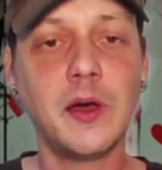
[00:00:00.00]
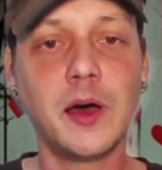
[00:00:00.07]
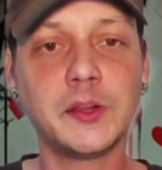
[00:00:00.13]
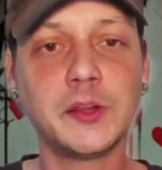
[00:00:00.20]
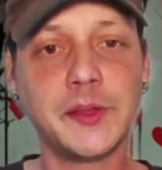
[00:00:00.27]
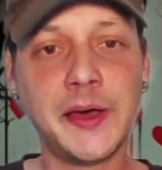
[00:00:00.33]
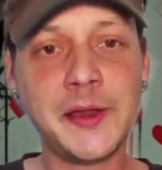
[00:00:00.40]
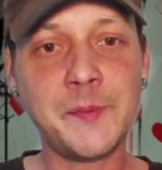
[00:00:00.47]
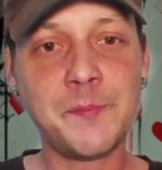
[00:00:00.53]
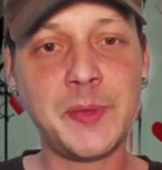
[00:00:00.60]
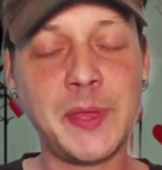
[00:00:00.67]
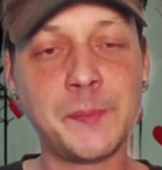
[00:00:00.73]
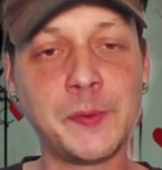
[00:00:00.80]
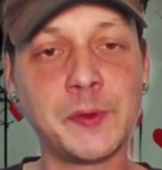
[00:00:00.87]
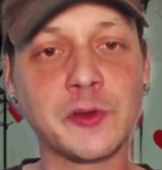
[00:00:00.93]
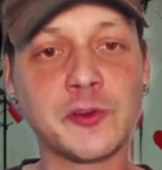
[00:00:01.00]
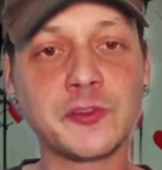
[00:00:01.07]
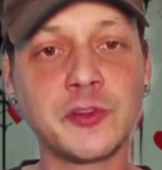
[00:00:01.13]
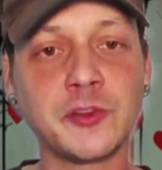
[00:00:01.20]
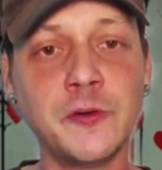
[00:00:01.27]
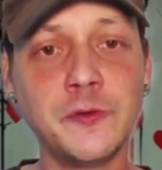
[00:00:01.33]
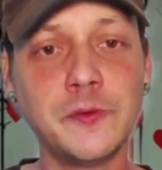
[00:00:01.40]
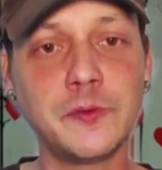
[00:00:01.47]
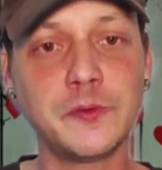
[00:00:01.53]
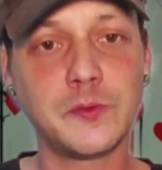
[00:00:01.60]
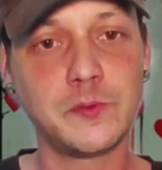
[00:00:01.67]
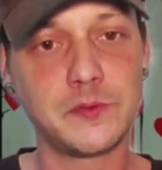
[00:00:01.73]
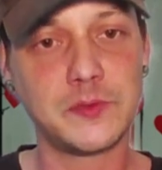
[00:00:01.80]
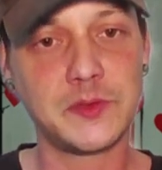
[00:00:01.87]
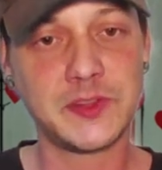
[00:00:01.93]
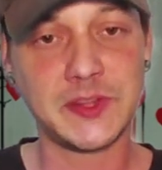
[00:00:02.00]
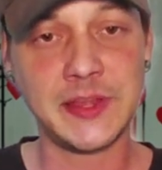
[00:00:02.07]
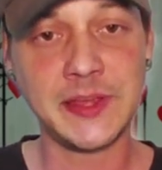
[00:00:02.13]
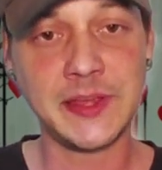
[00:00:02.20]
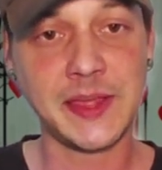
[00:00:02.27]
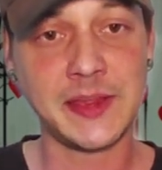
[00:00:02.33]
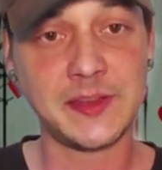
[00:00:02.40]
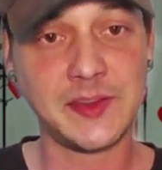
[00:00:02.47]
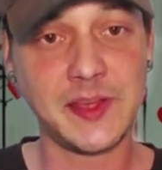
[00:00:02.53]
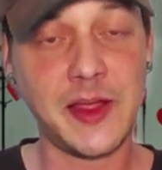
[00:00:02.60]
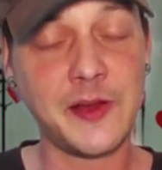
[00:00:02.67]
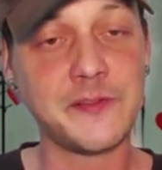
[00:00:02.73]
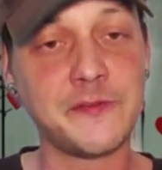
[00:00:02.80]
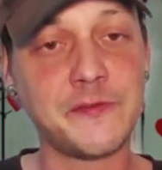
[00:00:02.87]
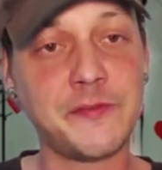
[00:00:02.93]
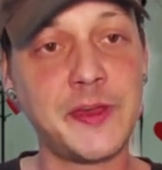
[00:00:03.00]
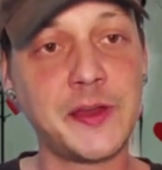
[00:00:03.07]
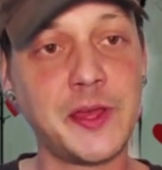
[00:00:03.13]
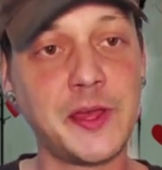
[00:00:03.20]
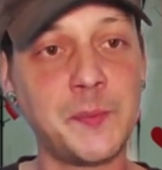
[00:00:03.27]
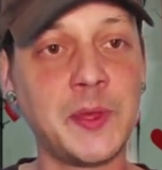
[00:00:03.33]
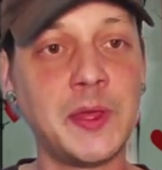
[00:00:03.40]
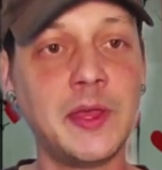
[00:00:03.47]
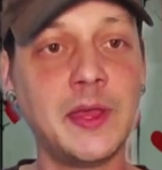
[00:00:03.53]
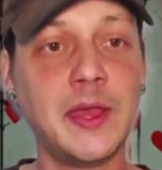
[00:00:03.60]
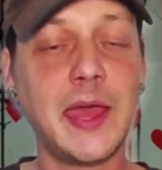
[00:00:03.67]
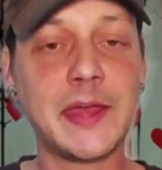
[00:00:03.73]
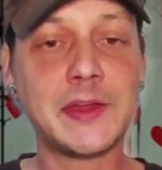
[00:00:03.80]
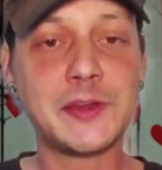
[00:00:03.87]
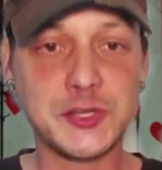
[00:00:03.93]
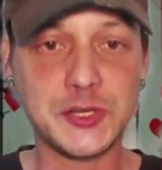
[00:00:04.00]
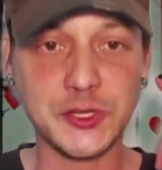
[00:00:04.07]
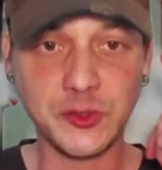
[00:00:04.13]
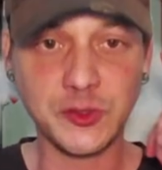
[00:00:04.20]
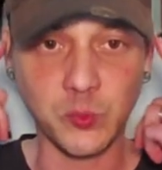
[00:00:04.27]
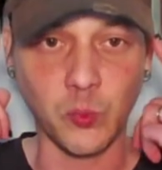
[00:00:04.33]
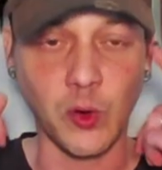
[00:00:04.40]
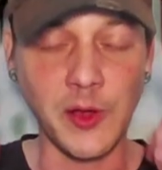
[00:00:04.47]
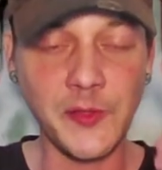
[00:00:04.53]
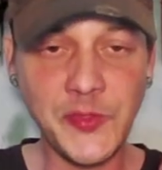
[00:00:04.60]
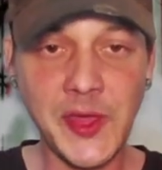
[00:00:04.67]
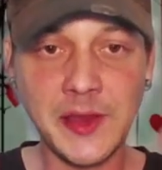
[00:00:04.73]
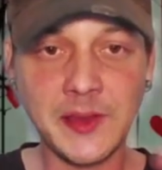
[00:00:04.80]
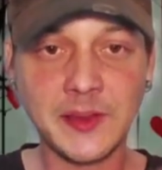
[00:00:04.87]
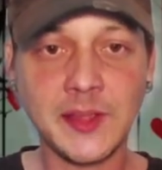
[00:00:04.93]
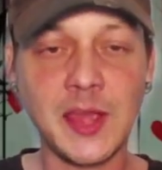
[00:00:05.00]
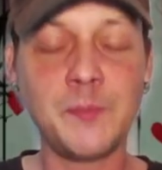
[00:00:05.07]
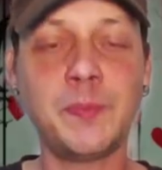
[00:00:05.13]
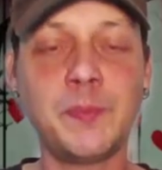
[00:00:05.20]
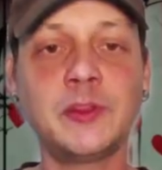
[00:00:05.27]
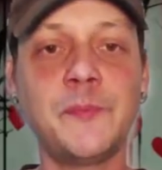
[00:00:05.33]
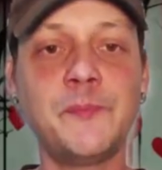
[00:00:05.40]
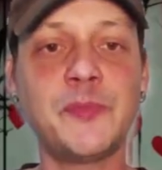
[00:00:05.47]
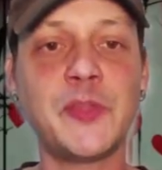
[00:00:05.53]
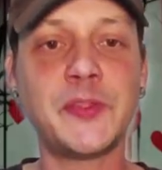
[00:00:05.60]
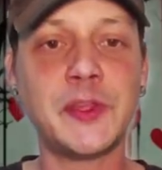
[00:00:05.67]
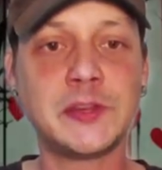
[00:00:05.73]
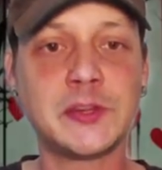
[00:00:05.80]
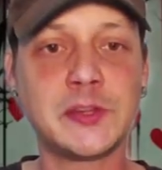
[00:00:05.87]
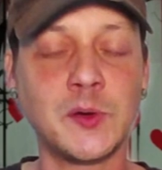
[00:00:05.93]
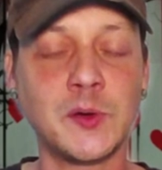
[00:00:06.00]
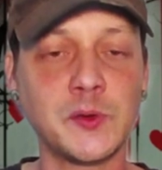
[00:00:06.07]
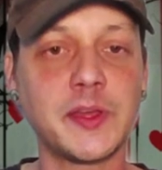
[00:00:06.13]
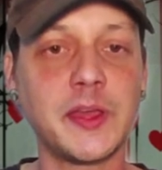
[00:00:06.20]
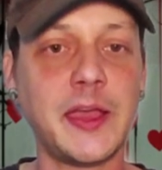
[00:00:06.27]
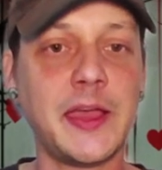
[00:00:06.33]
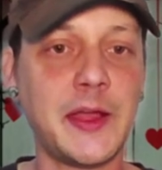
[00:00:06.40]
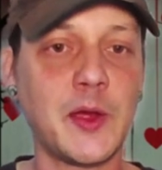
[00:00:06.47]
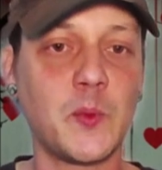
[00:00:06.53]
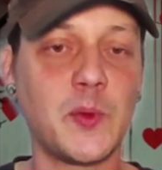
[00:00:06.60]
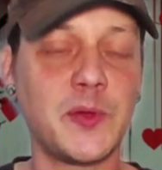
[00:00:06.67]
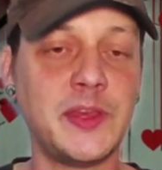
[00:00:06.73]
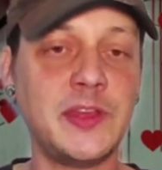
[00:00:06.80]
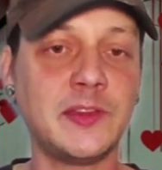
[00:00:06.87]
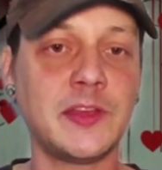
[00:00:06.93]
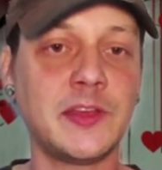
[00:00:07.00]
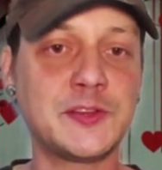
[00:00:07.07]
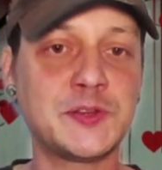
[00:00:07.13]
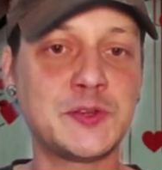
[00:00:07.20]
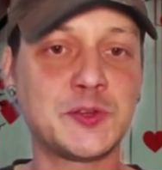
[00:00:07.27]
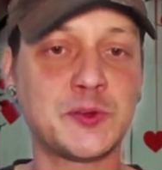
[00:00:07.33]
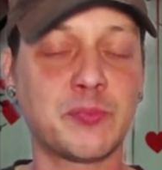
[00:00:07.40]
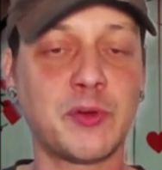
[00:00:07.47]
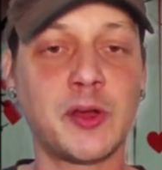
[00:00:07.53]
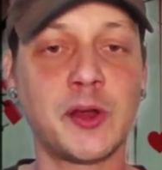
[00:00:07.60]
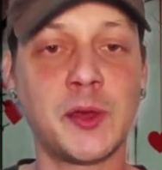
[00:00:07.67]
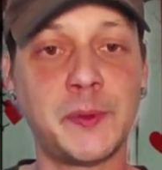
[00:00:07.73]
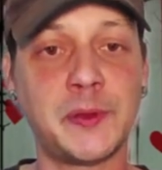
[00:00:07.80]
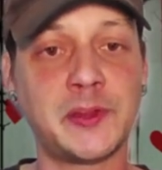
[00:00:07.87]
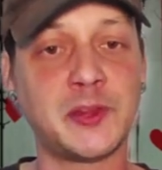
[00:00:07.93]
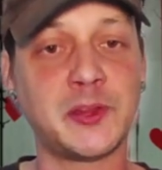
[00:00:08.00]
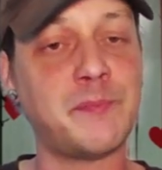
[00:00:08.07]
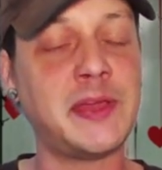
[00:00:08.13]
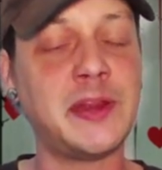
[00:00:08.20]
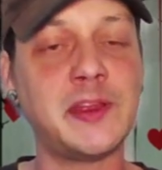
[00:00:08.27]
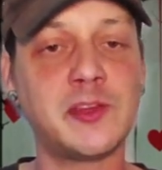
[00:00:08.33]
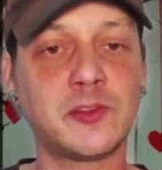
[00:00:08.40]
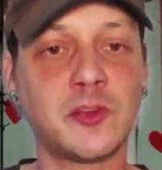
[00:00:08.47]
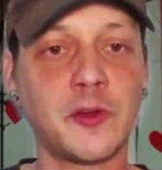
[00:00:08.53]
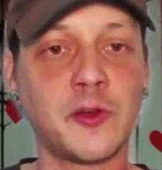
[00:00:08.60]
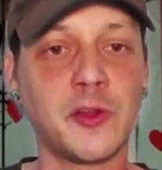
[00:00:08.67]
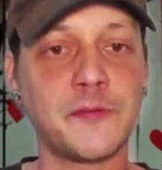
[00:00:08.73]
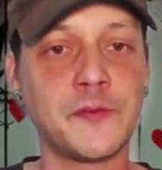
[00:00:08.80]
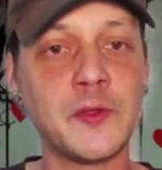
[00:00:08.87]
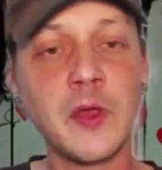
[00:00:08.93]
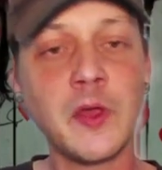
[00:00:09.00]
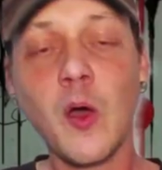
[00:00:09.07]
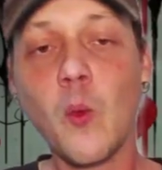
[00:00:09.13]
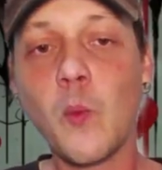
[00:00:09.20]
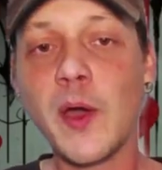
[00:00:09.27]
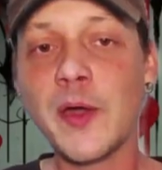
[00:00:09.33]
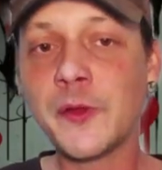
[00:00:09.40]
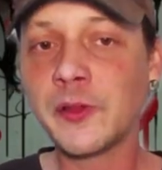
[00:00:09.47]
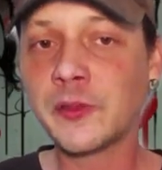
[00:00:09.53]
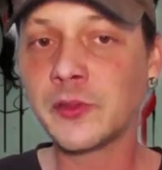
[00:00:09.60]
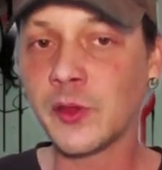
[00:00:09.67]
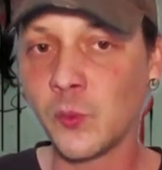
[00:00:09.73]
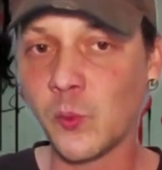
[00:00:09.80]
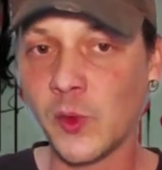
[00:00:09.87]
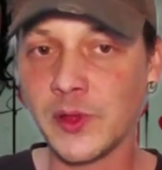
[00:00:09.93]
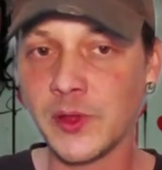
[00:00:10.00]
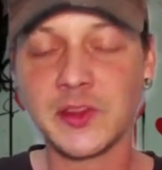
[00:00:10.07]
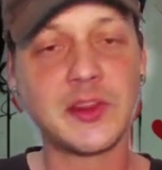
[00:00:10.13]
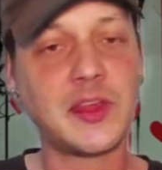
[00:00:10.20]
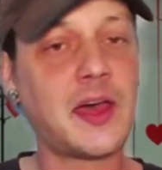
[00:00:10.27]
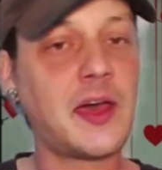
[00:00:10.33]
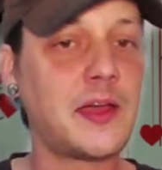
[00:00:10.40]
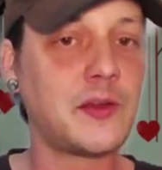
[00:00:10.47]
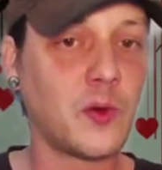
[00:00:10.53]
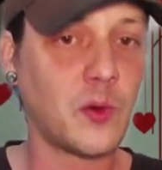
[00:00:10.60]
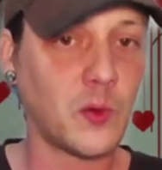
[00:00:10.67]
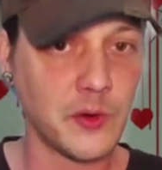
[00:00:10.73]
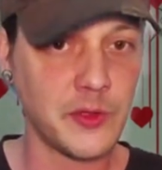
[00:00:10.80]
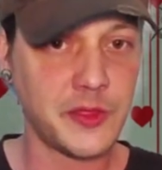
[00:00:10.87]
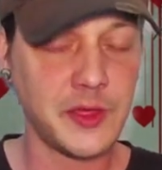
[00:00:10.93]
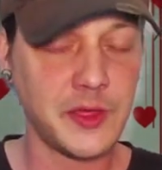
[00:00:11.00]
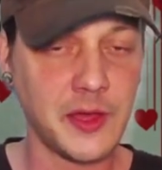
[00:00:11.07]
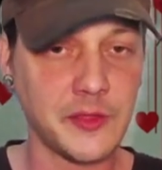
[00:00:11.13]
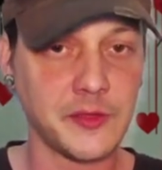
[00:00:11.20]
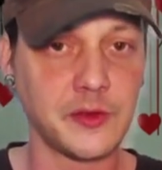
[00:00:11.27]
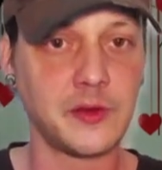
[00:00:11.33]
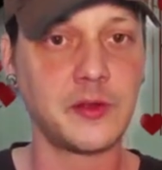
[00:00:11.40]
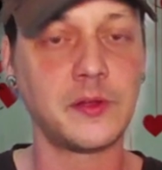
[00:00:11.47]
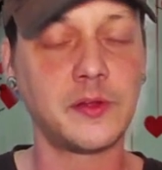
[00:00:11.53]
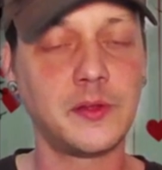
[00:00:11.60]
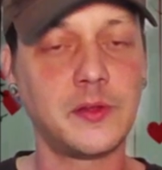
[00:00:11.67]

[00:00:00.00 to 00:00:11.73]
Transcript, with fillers: A lot of people are so sick and tired and fed up and just want that escapism that they don't care when these issues are brought up. It's an immediate turnoff, whether it's on one side or the other.